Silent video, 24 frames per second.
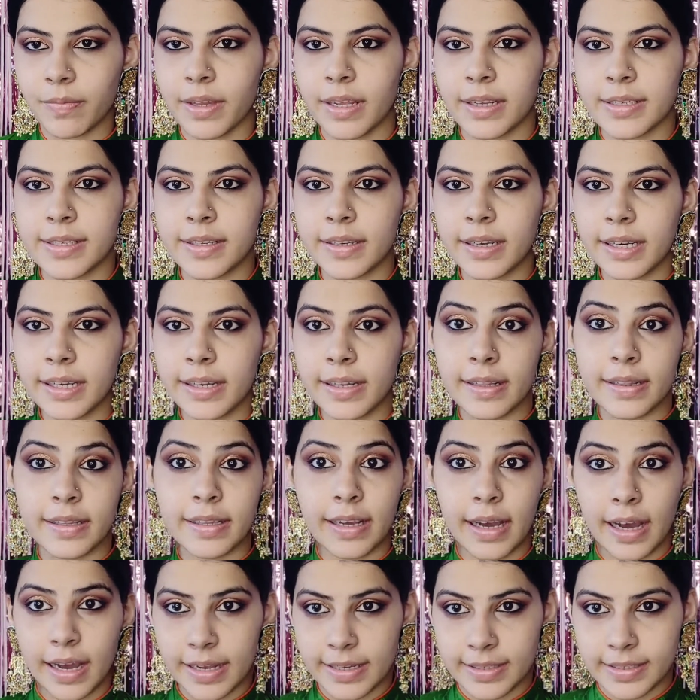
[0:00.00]
As you can tell,
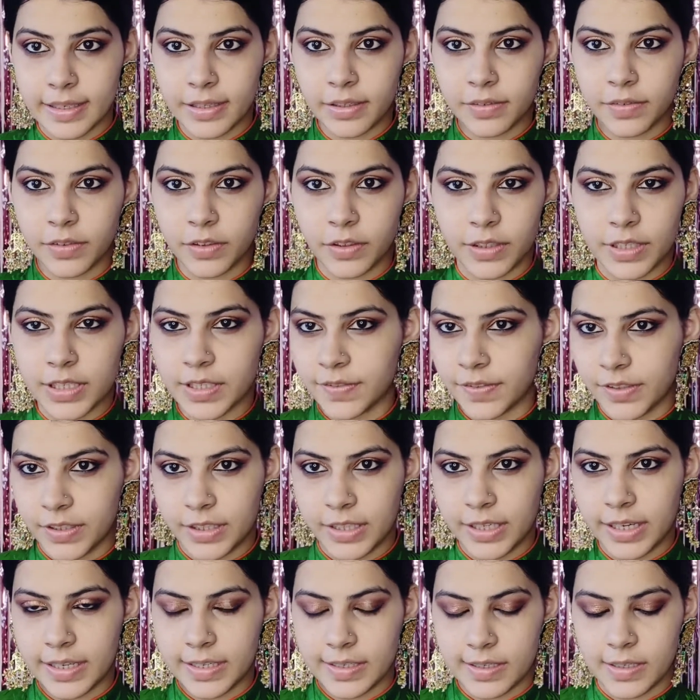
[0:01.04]
the eyes are the focus for
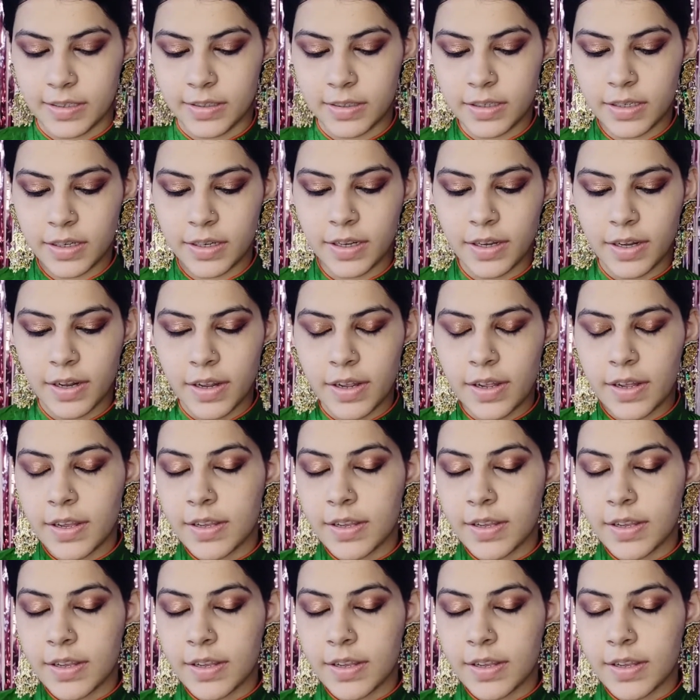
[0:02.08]
today's look,